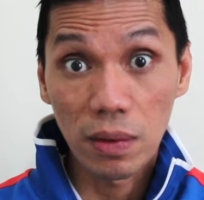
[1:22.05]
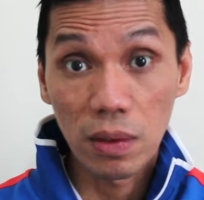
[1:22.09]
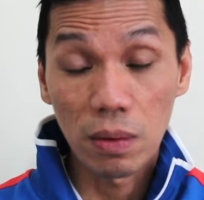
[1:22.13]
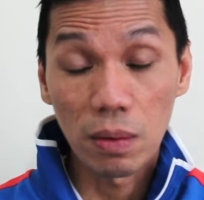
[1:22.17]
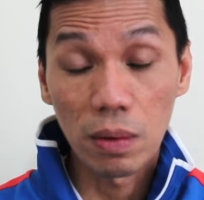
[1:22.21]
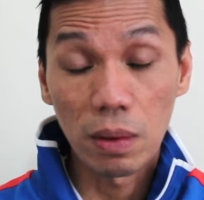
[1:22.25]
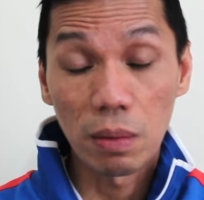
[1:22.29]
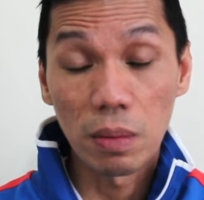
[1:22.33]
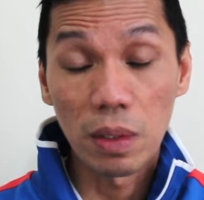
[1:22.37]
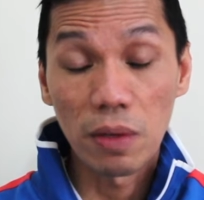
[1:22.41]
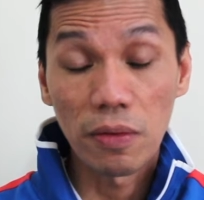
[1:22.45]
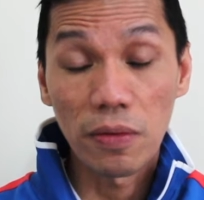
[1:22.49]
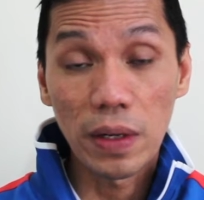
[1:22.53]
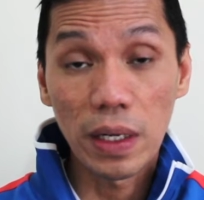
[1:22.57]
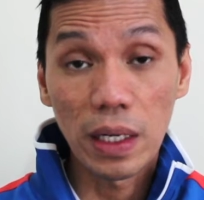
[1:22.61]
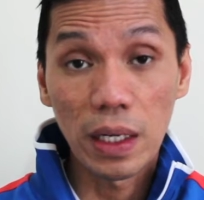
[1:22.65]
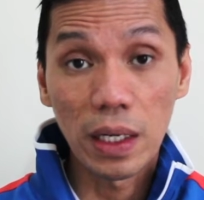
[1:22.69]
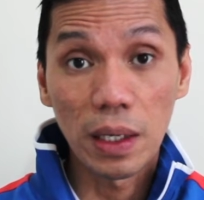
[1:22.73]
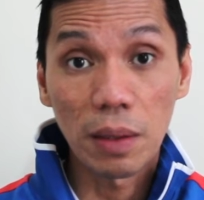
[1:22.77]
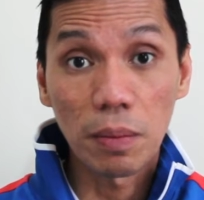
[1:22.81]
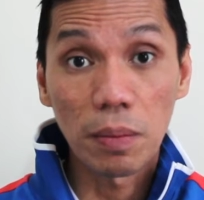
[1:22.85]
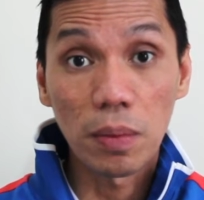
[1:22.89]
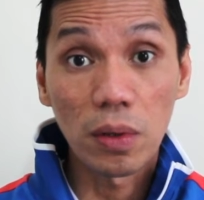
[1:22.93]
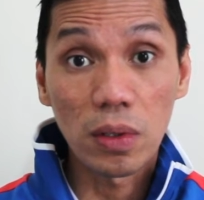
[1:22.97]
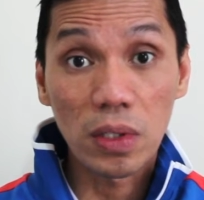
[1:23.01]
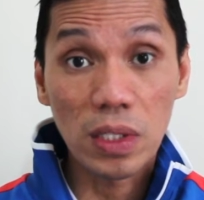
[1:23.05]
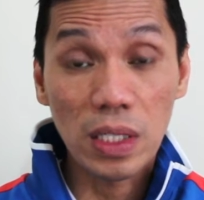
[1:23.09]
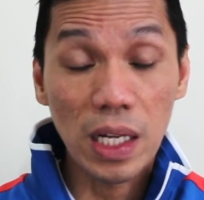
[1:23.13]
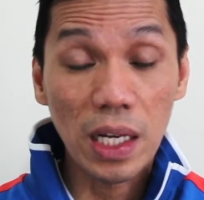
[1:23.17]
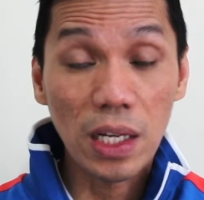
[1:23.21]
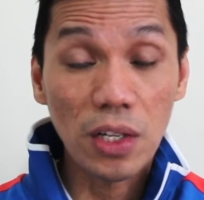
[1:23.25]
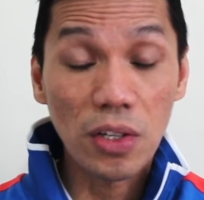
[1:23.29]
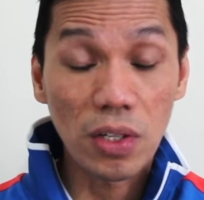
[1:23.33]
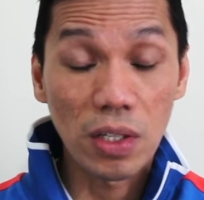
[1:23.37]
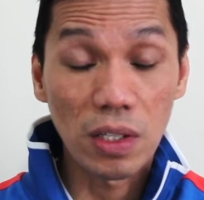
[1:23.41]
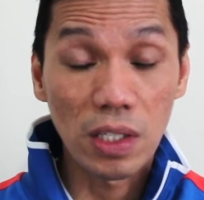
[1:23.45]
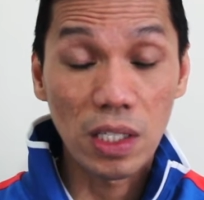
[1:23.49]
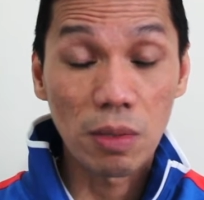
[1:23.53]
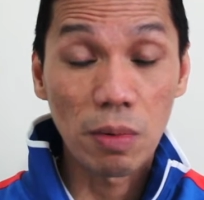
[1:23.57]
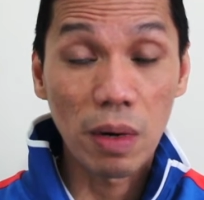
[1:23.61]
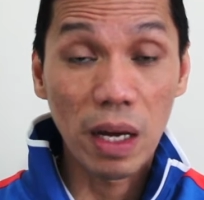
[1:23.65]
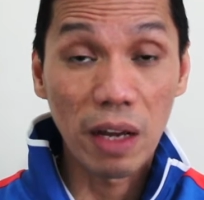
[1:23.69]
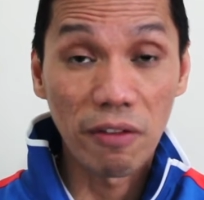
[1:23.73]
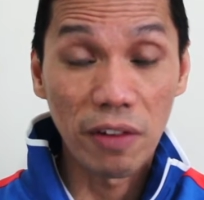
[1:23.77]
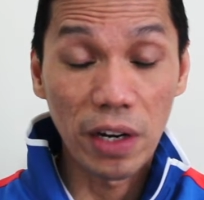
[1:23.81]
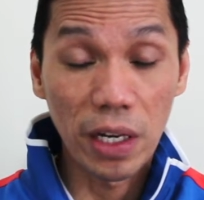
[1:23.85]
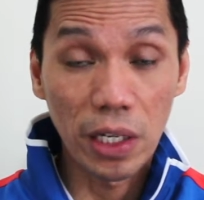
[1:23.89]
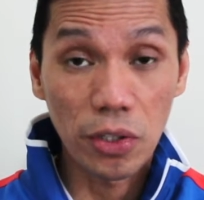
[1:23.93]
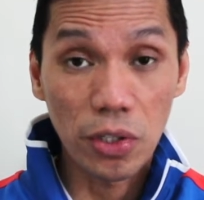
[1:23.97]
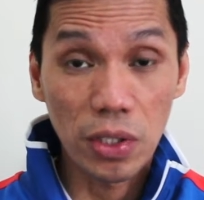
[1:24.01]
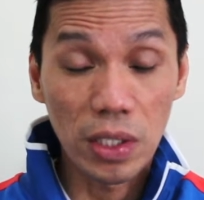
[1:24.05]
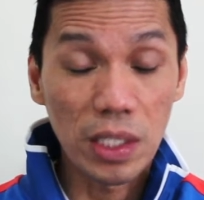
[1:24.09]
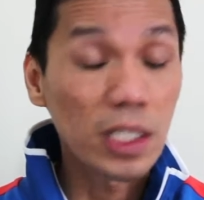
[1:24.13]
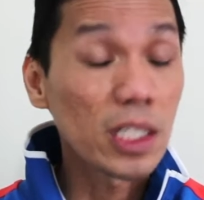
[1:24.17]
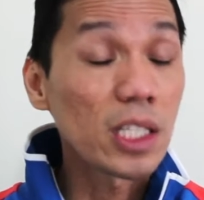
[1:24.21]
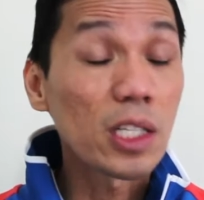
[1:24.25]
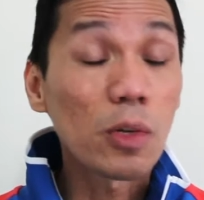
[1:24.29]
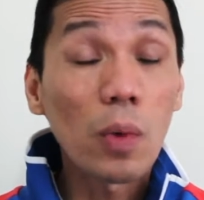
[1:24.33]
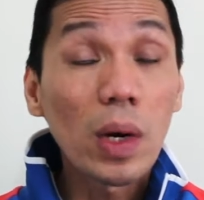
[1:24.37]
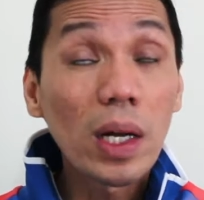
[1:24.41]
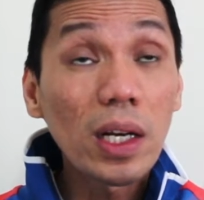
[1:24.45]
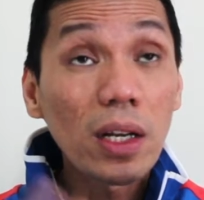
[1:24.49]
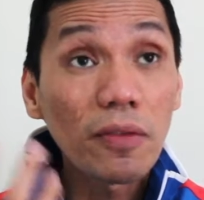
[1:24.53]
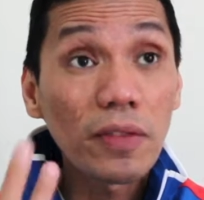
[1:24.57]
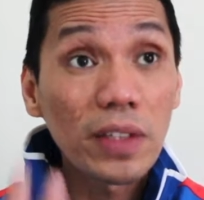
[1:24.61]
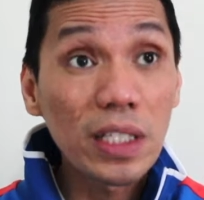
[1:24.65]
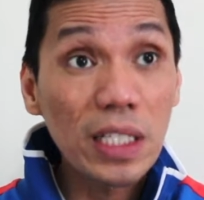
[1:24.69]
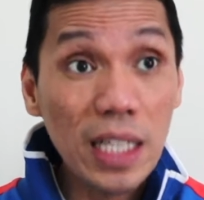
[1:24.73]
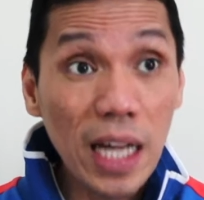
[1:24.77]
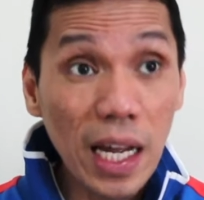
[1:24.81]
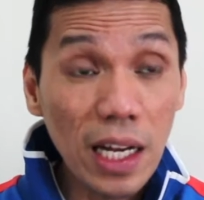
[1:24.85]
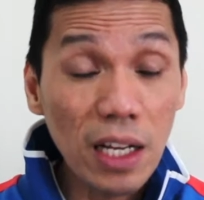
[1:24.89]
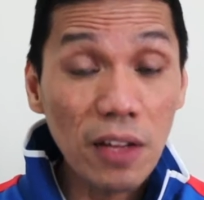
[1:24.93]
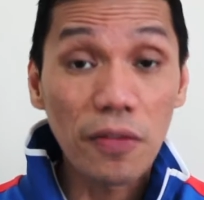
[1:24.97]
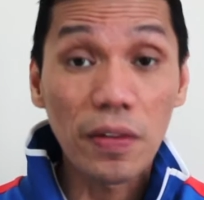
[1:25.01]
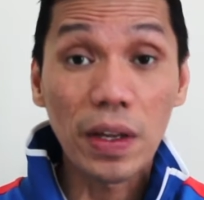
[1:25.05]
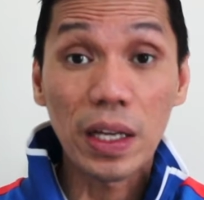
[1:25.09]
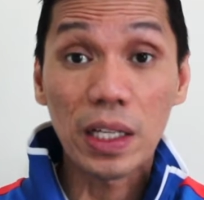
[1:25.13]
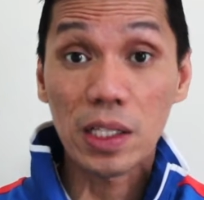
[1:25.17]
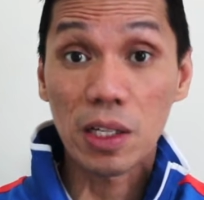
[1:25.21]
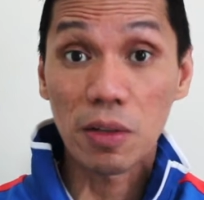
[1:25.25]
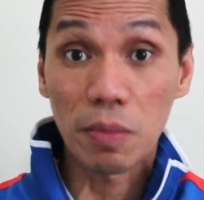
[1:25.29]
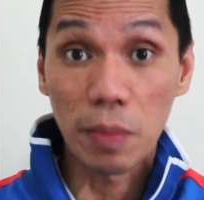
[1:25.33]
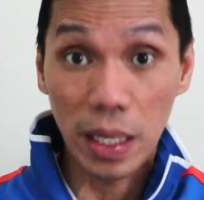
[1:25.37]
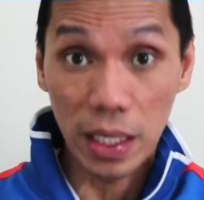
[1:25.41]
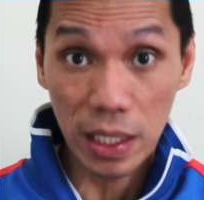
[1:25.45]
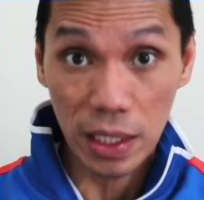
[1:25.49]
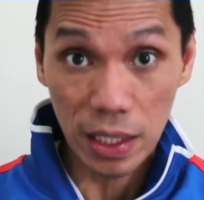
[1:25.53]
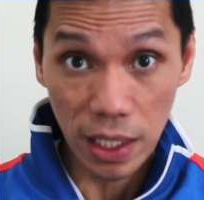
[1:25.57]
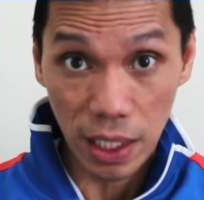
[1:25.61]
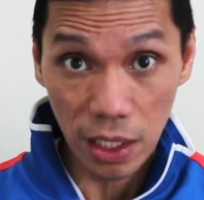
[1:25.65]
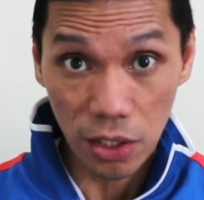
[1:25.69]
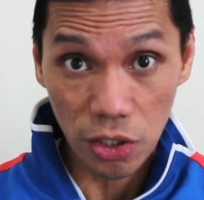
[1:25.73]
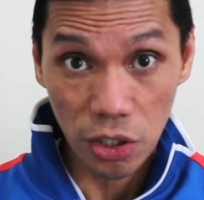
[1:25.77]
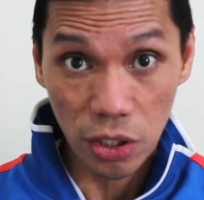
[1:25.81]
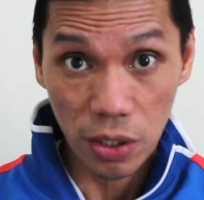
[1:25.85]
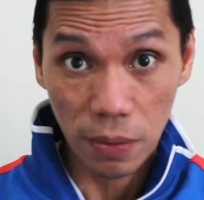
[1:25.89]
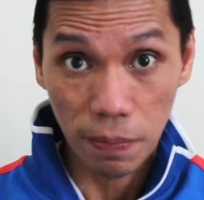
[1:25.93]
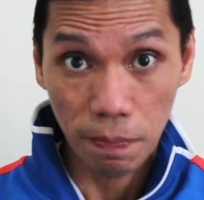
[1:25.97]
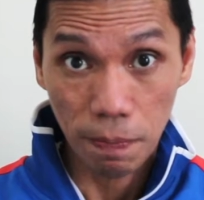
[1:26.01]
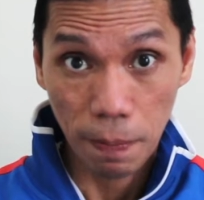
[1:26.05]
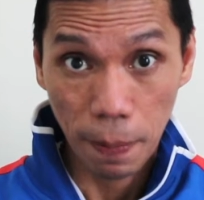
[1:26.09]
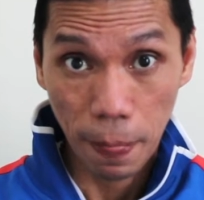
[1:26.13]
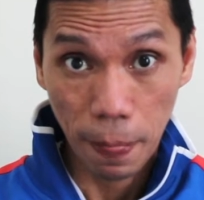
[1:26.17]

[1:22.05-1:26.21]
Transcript: You will be feeling pulsations, vibrations. It's one of the side effects of meditation.